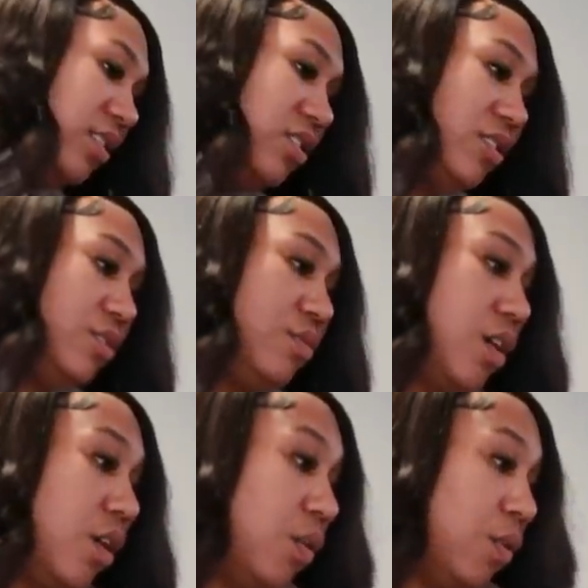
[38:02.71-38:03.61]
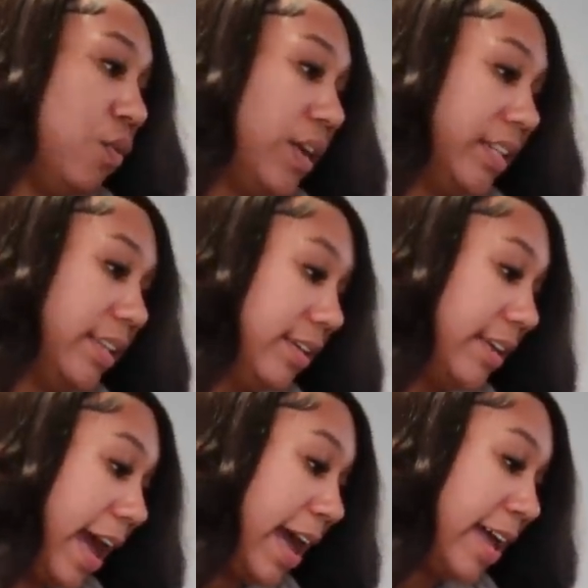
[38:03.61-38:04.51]
it's just too cold. And the
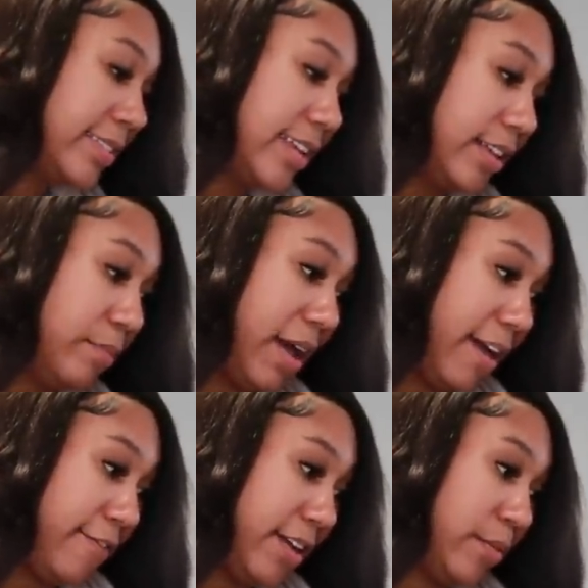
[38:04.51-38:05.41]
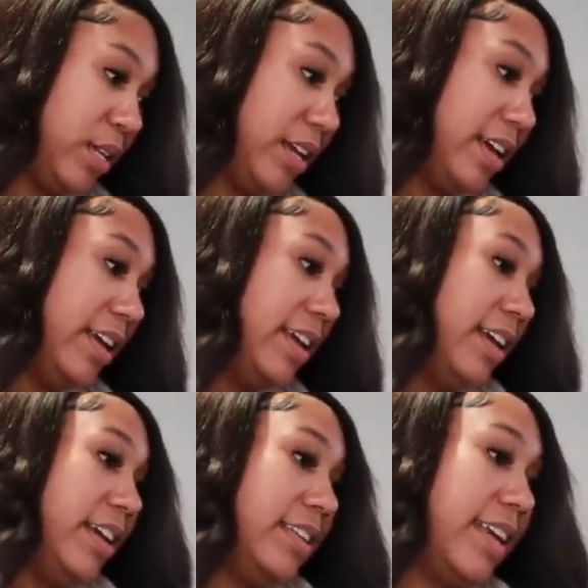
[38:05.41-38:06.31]
guys in my family,
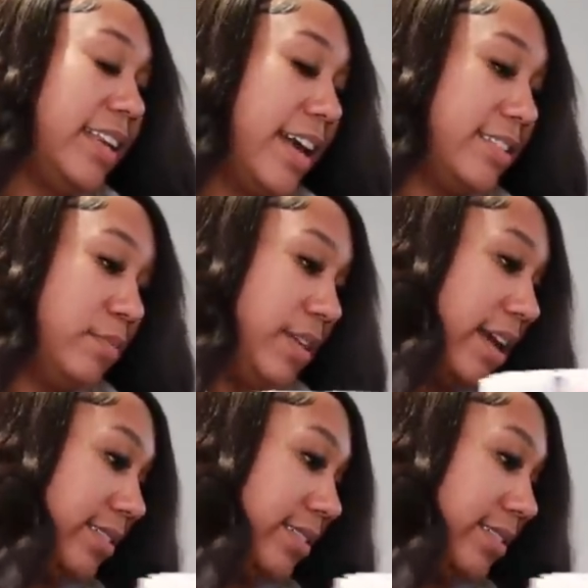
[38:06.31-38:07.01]
they like to be